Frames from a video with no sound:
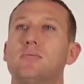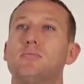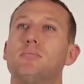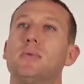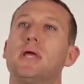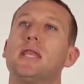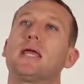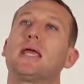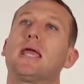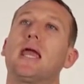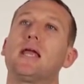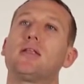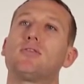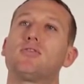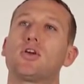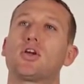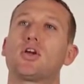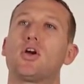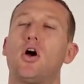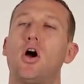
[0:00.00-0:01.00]

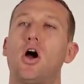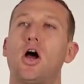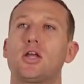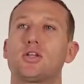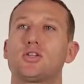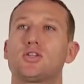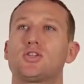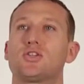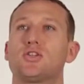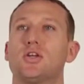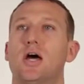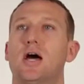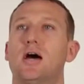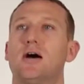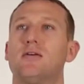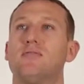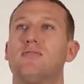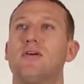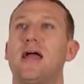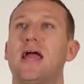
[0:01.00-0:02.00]
mitigate the costs
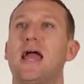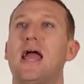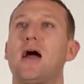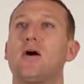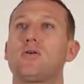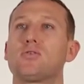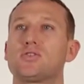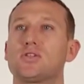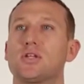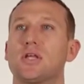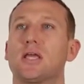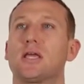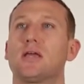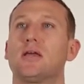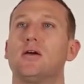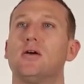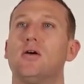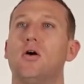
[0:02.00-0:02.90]
of housing